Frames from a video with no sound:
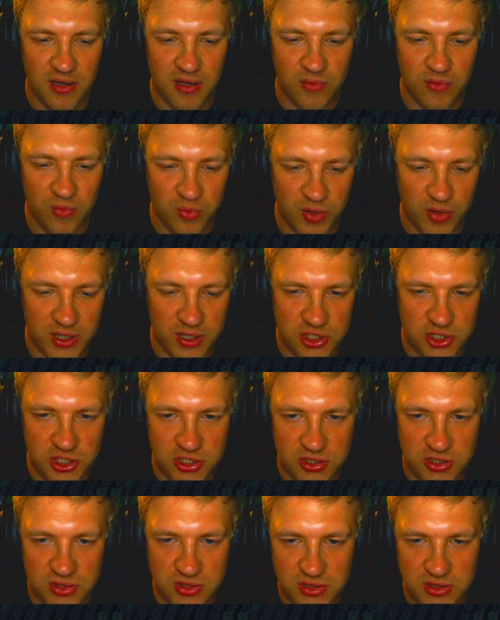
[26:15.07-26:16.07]

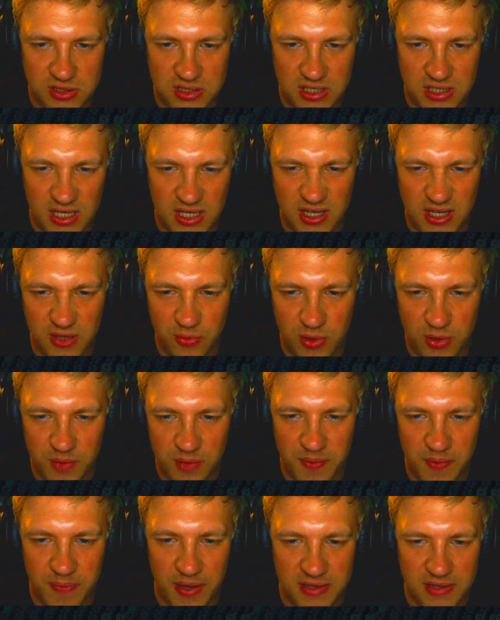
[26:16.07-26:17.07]
Which, it wouldn't
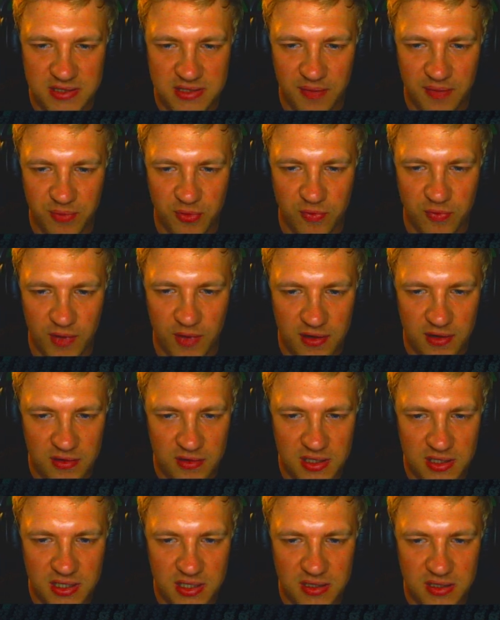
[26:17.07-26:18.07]
be bad
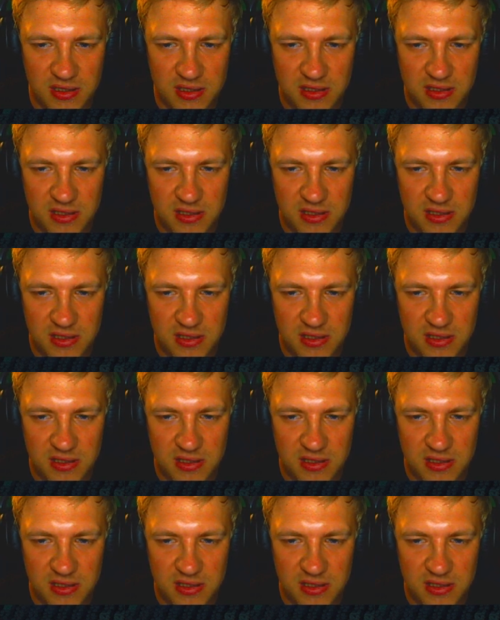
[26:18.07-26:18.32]
temporarily.